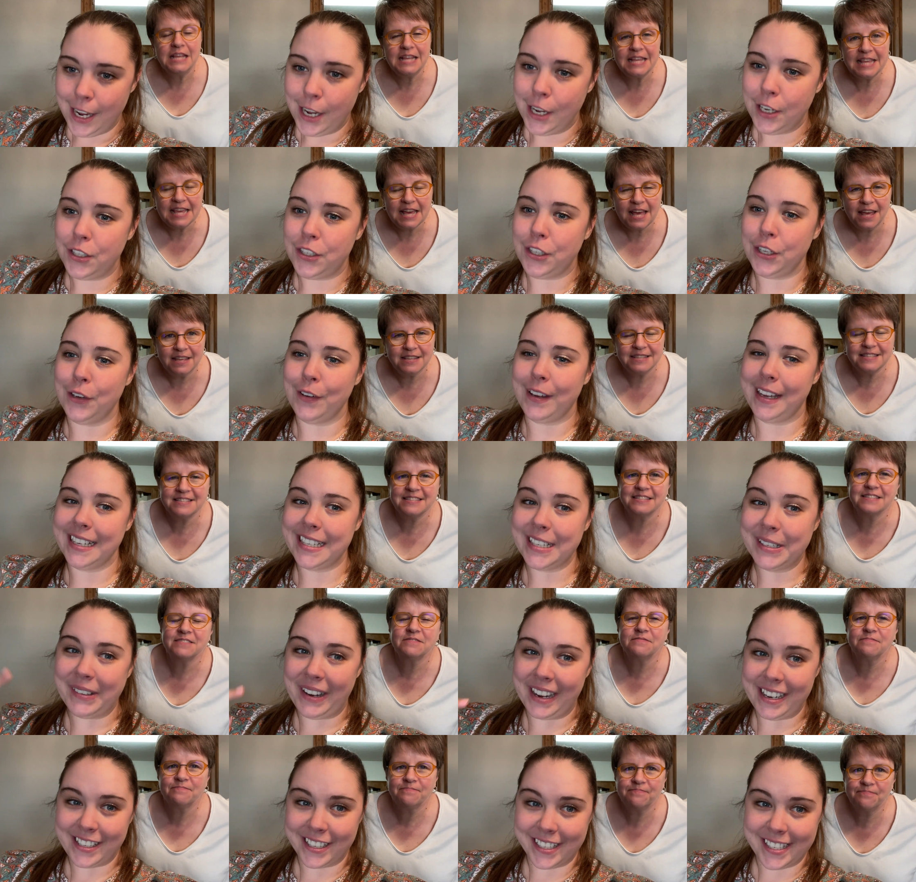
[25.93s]
Speaker 1: So you get to
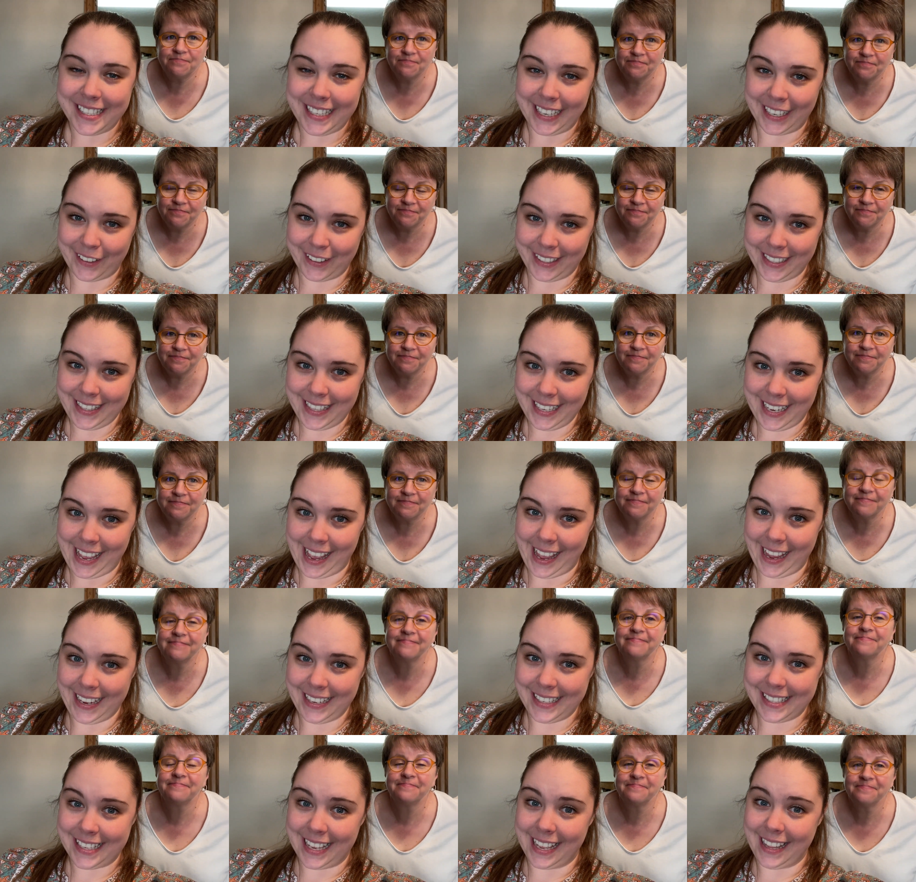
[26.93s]
watch us decorate the
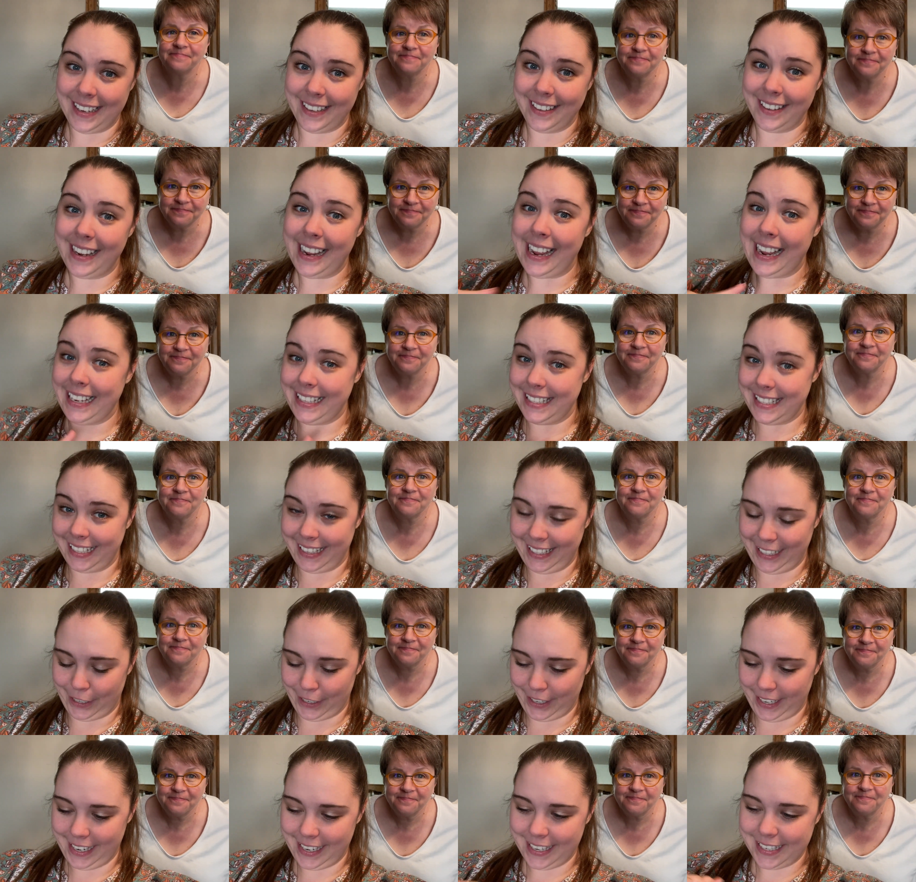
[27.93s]
cakes and it's
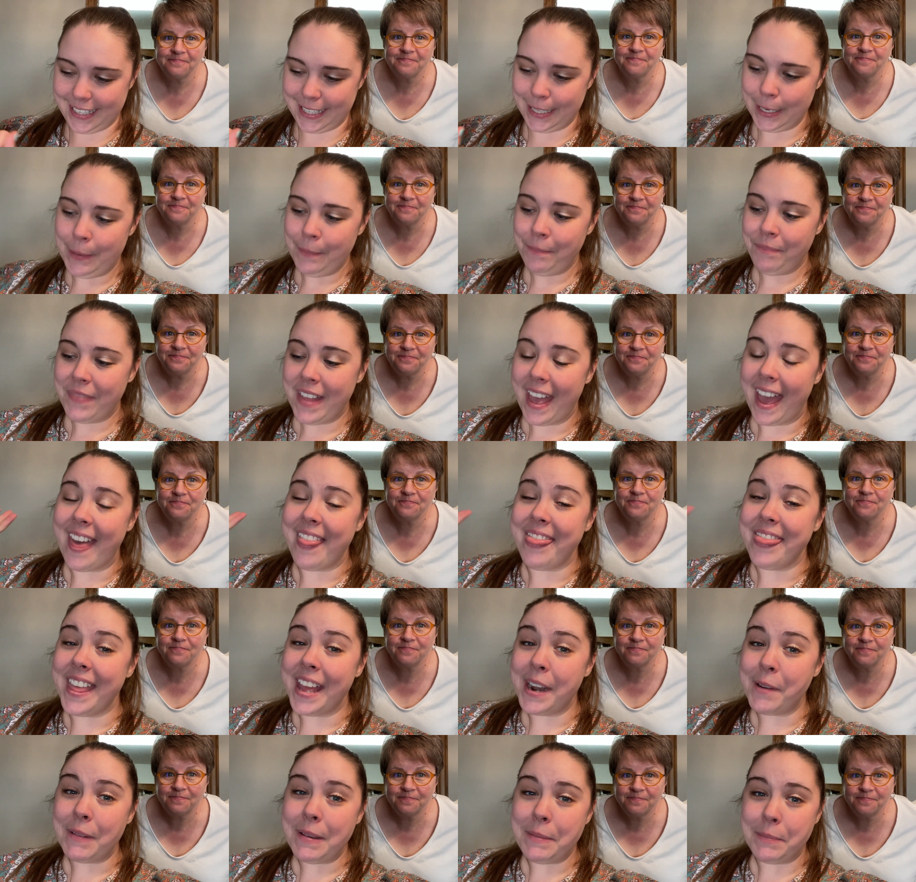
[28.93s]
hilarious. And
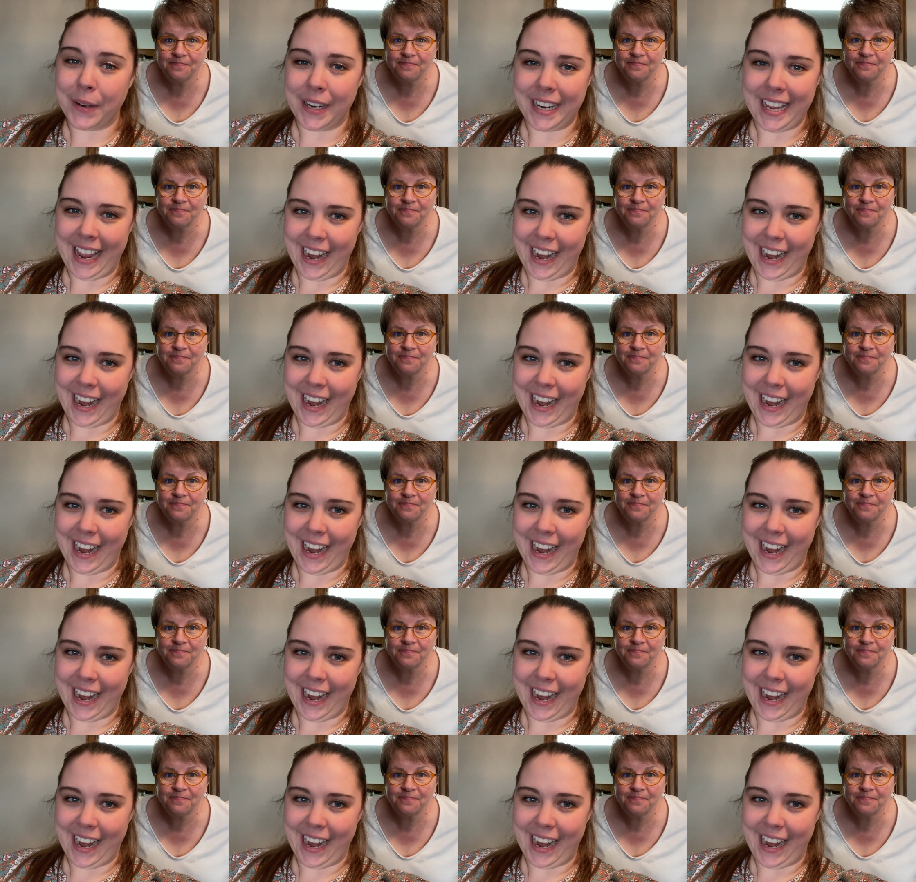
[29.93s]
then we bring